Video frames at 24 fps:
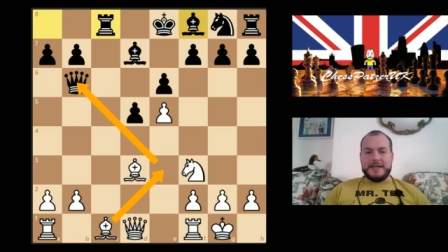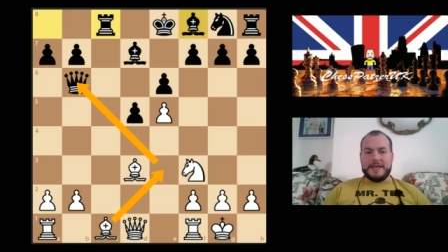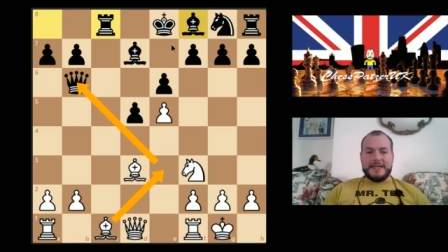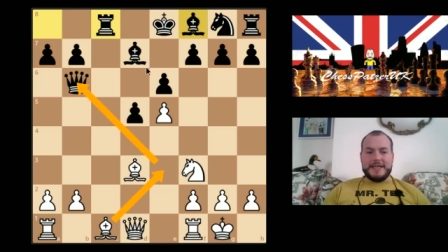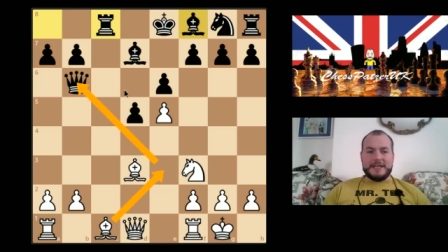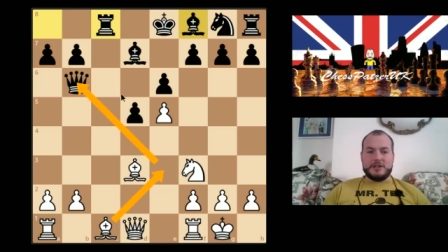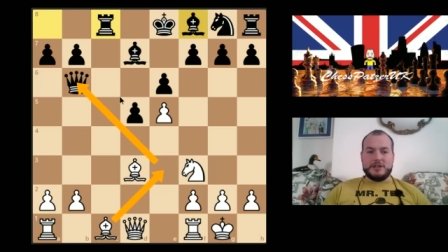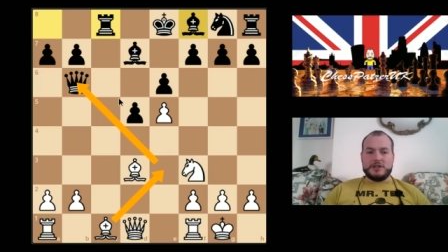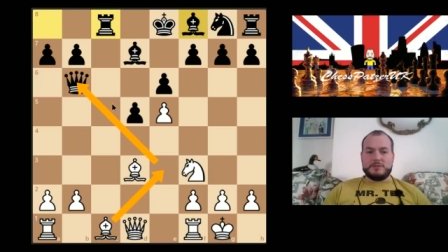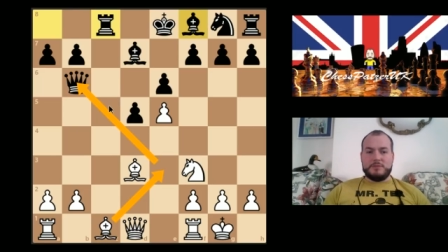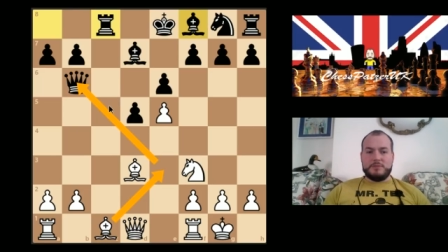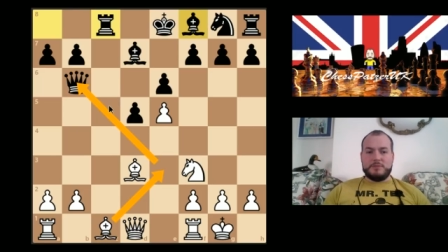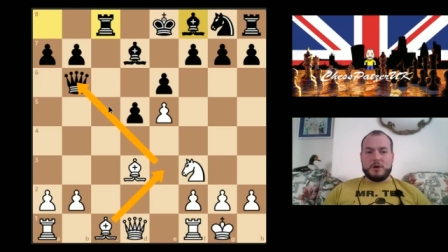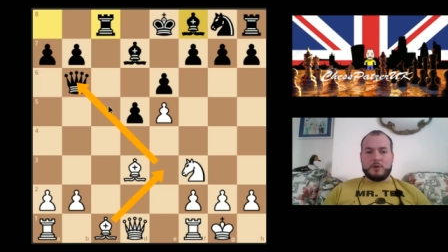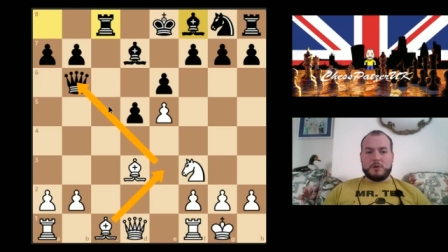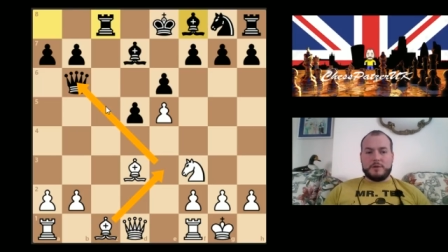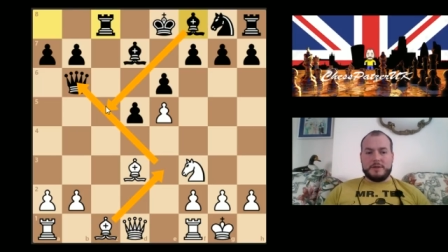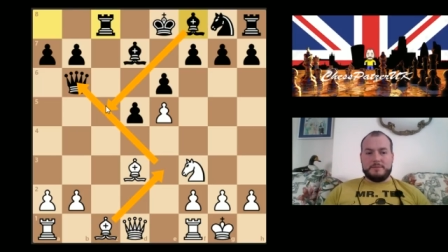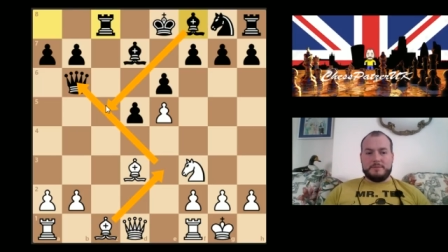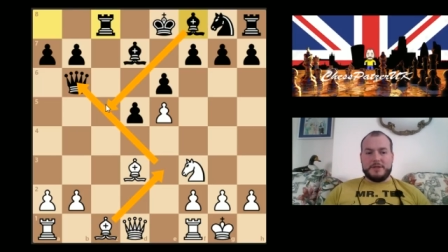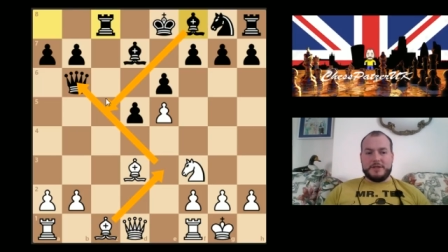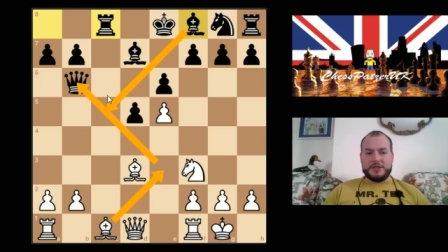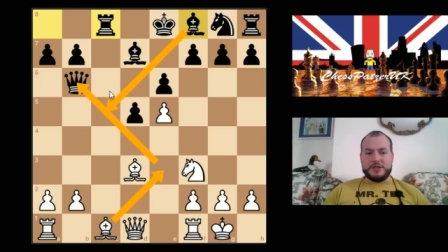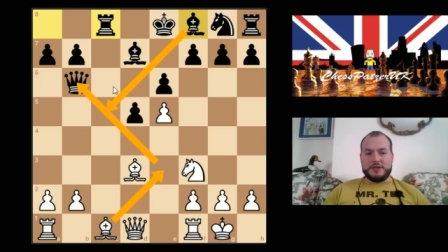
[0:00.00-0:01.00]
he can just block
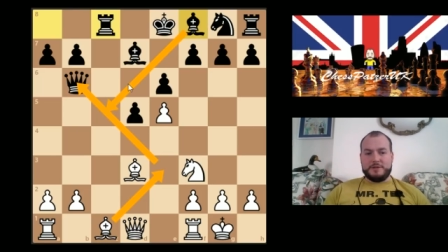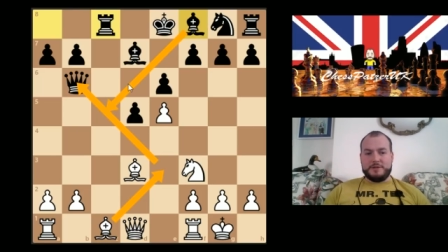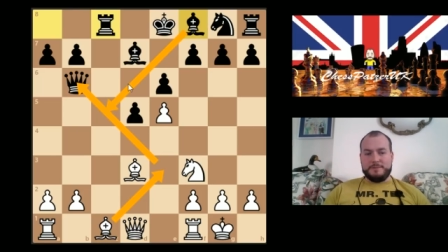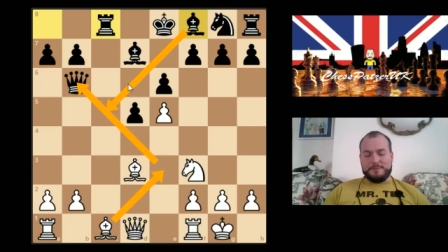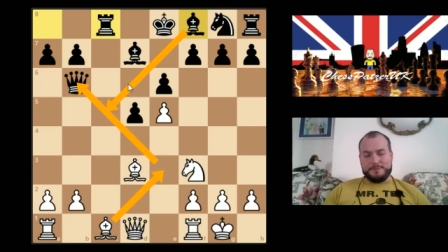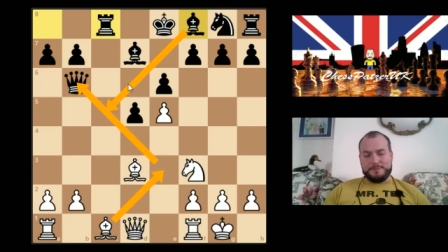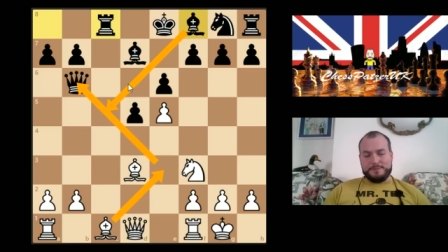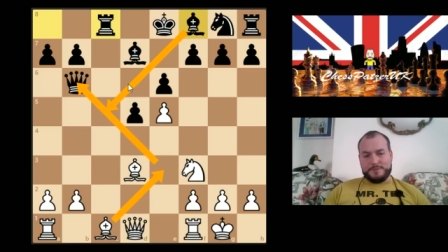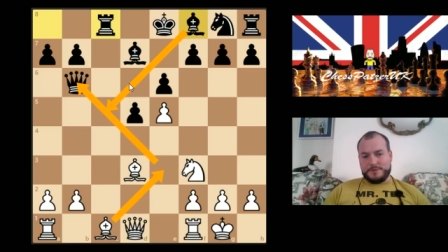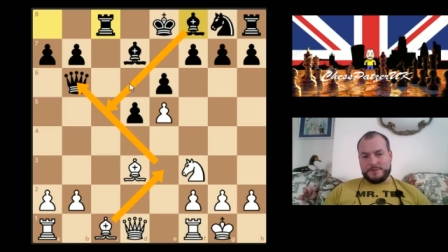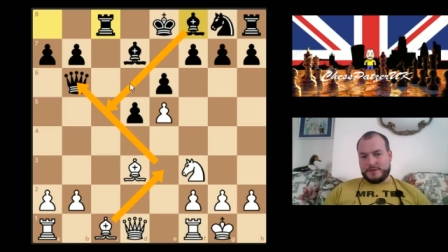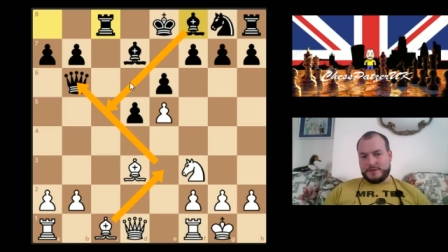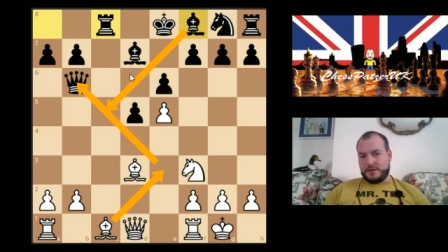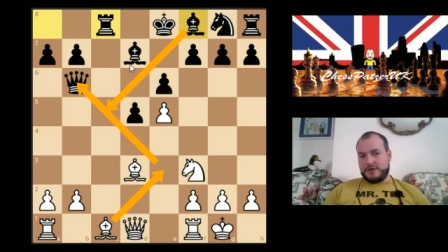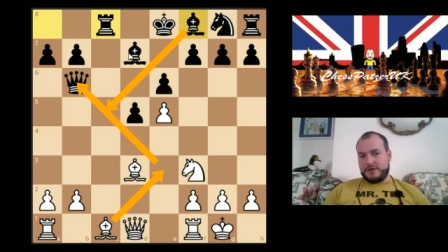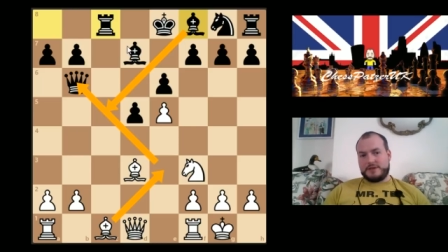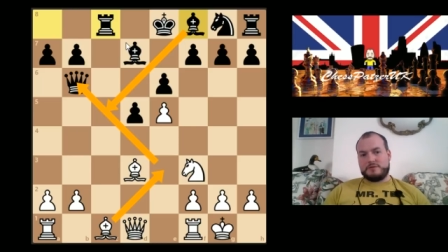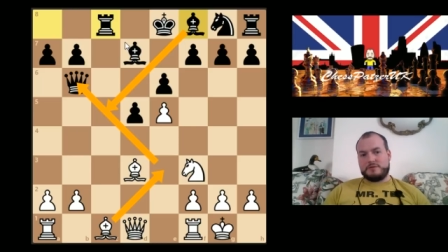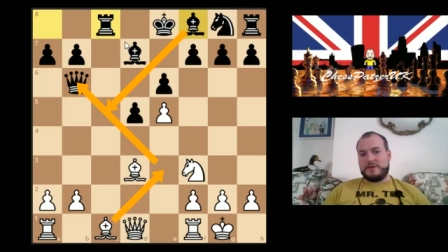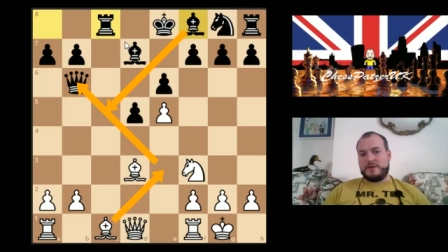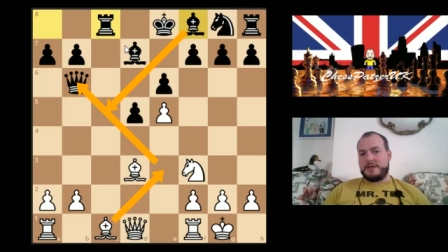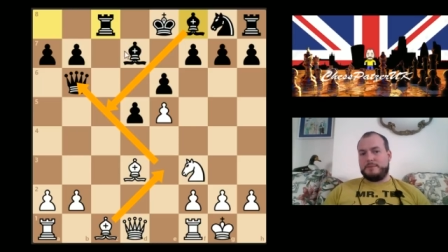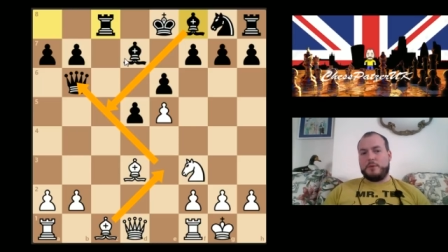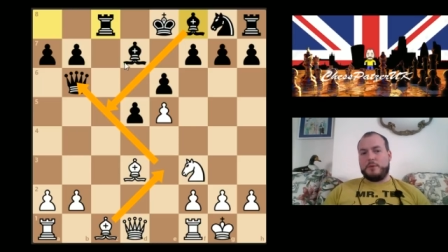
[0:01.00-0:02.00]
with a bishop, so it's
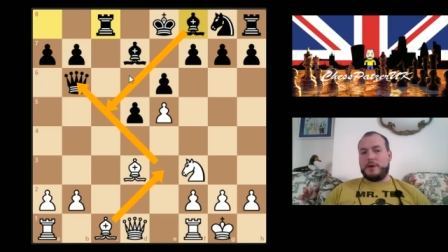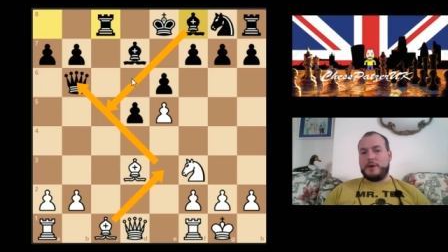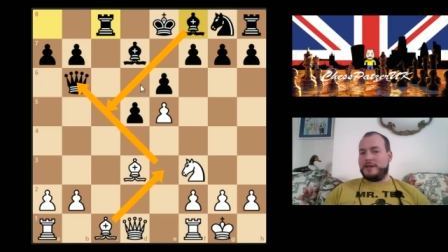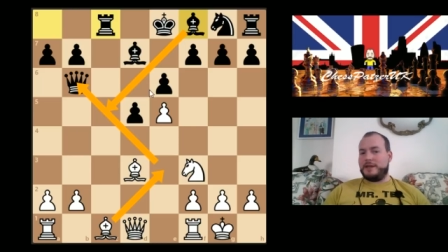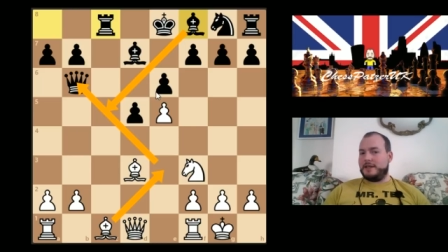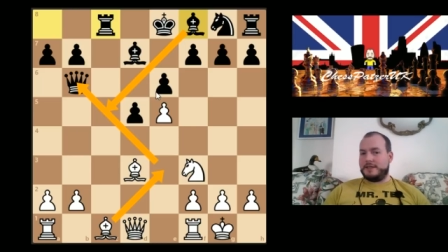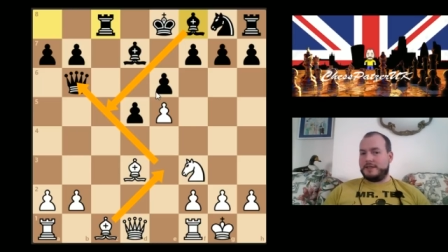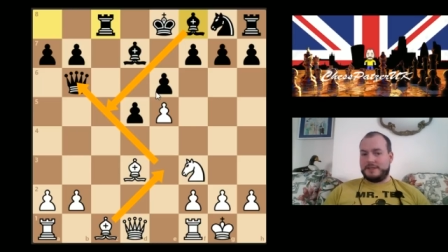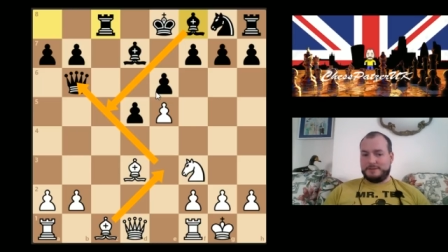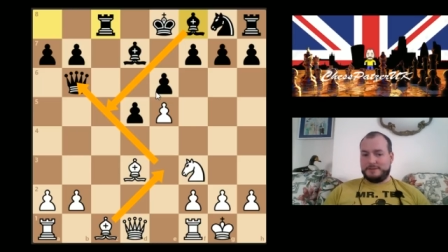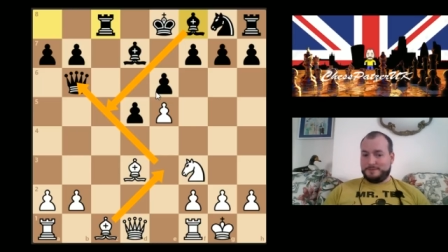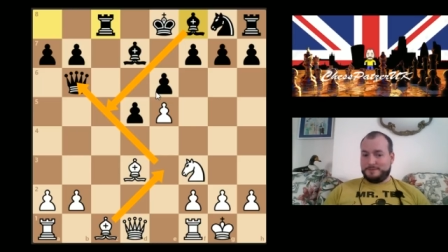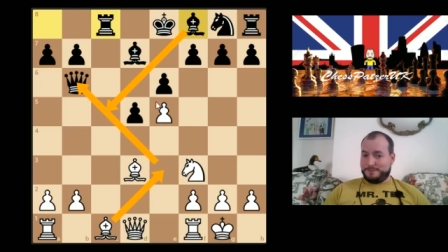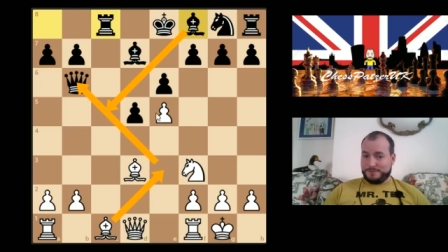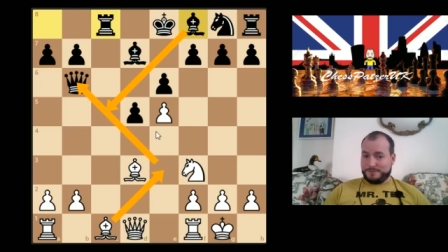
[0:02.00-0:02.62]
really pointless.